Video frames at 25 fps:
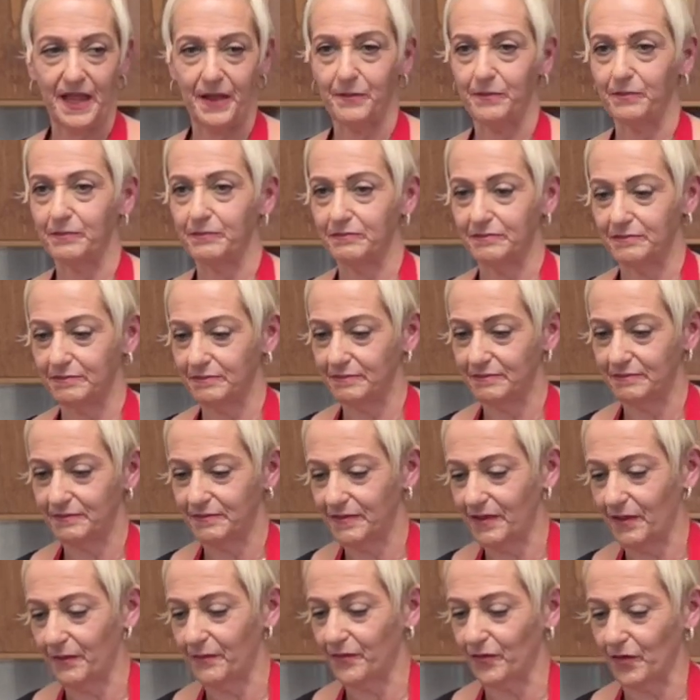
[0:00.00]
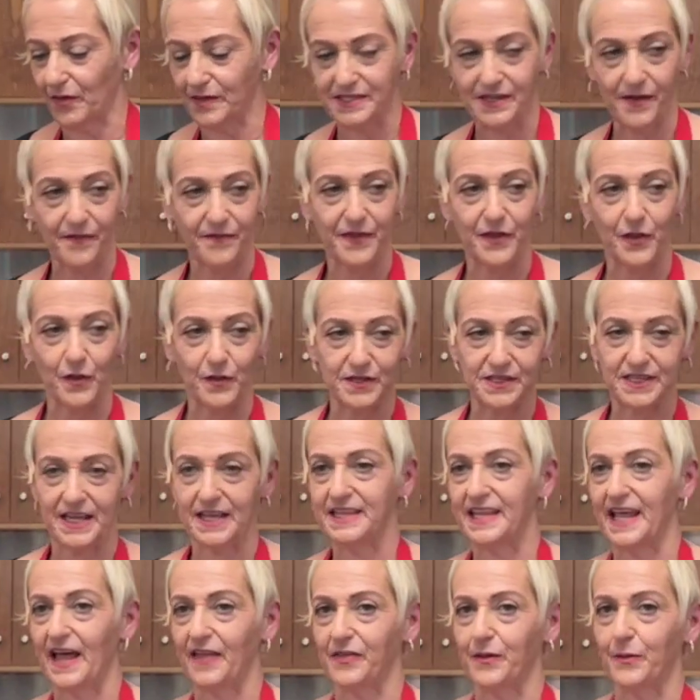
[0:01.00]
planning to show you how to
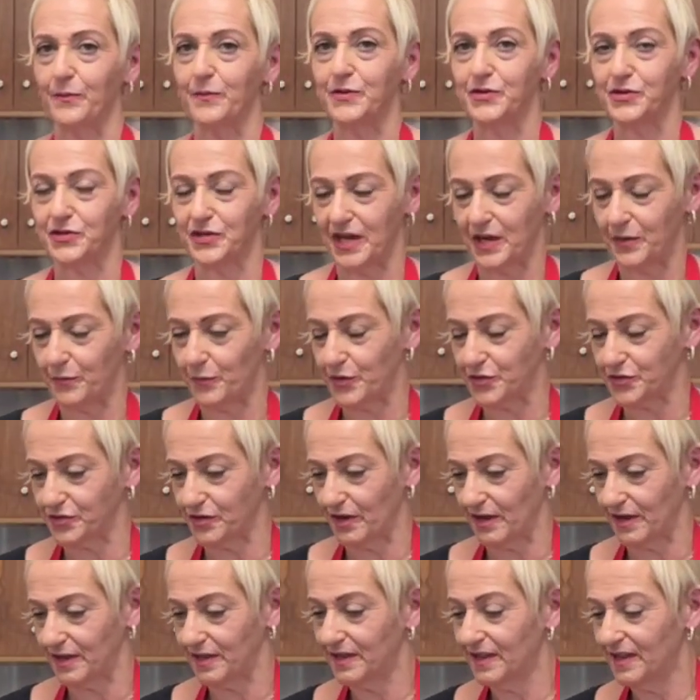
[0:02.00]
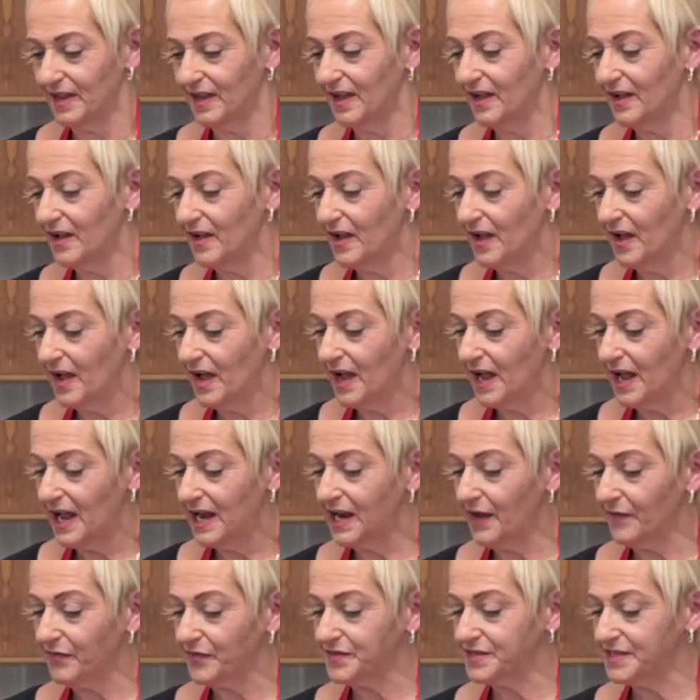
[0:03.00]
spiralize, but then I kind of ran out of
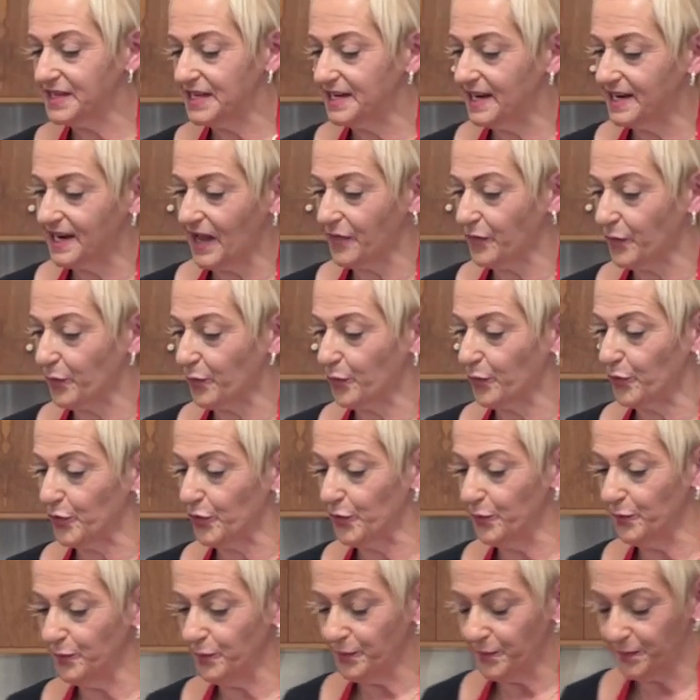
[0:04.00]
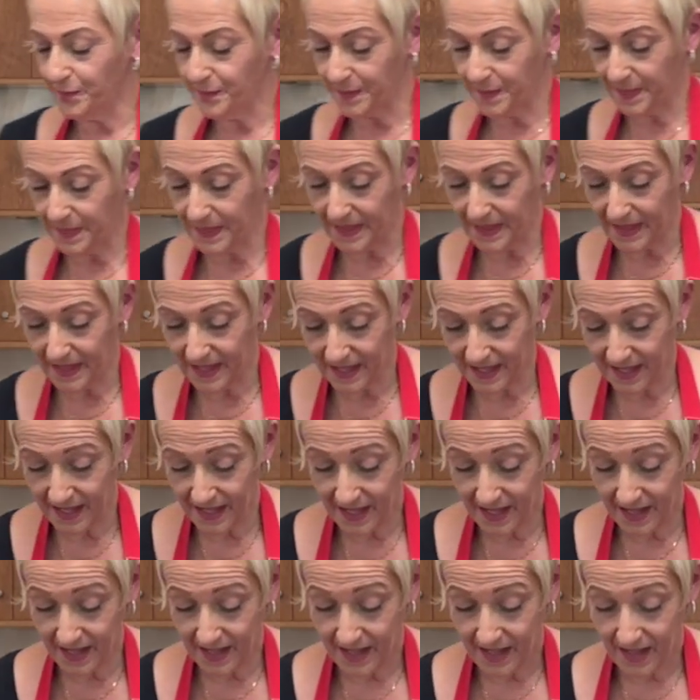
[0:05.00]
time and I've got
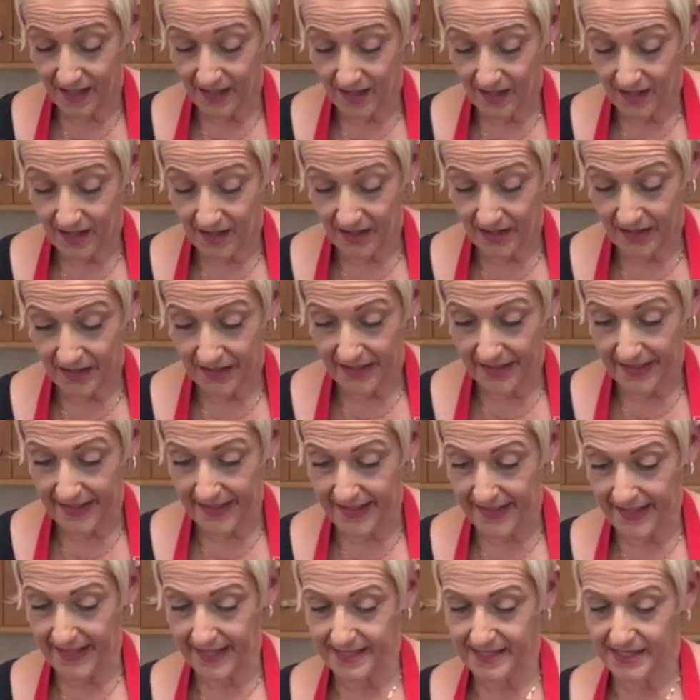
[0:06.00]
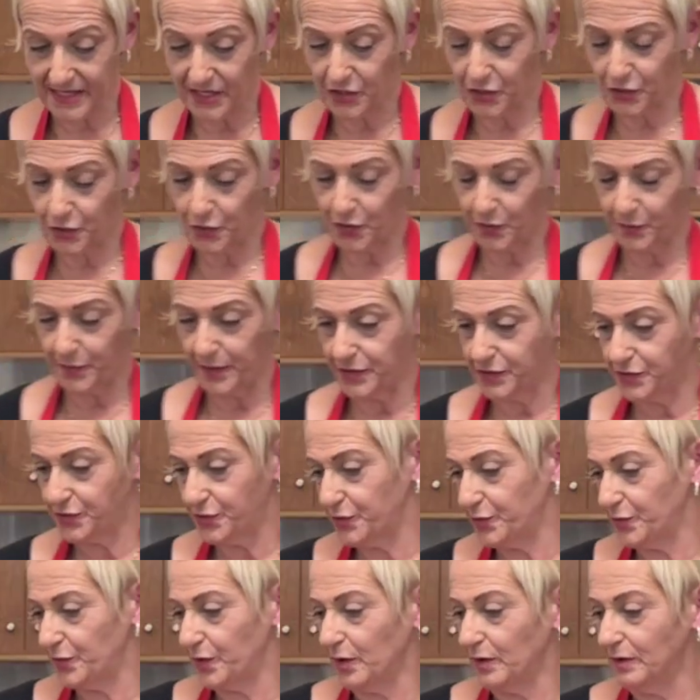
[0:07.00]
something else in the other machine which I
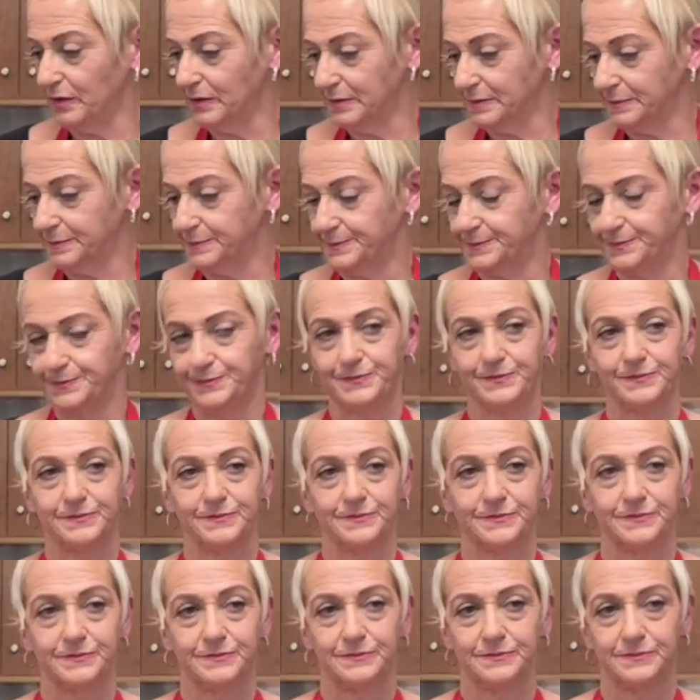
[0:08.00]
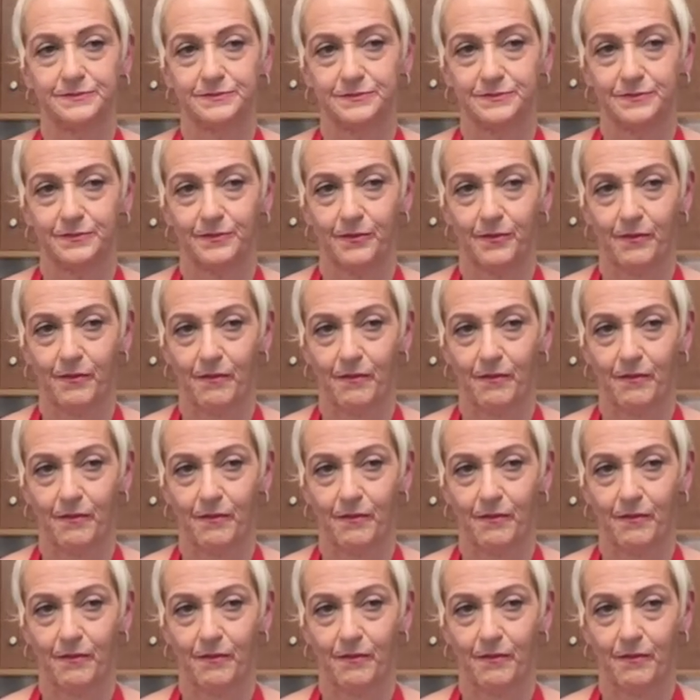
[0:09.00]
left in another room,